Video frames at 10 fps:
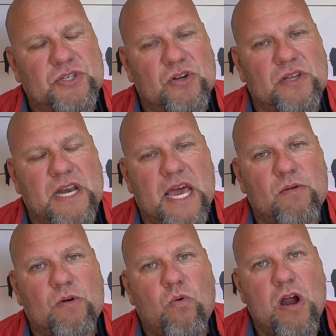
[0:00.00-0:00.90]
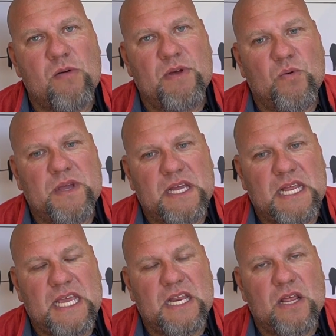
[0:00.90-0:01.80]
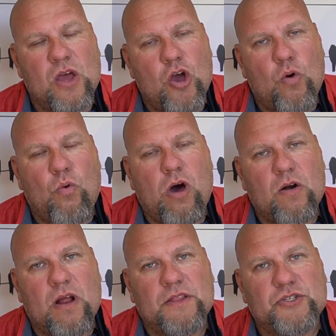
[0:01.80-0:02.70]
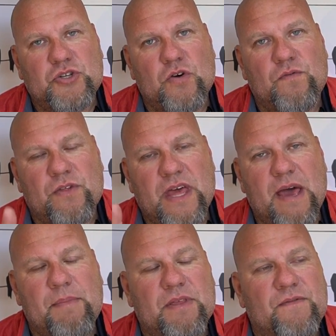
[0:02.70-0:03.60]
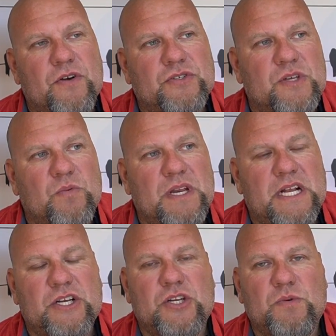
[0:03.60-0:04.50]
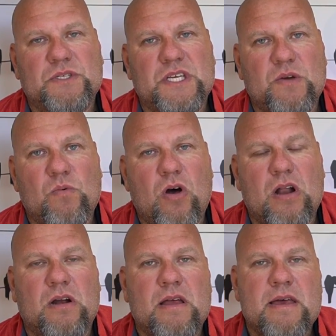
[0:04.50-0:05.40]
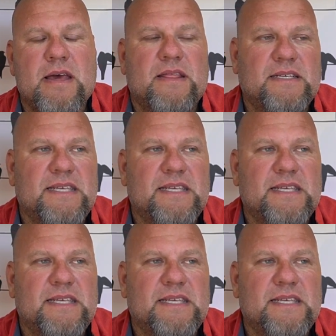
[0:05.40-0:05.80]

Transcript: certainly not a requirement. We can heat water on the stove for that. But the first thing we needed to do was heat water. The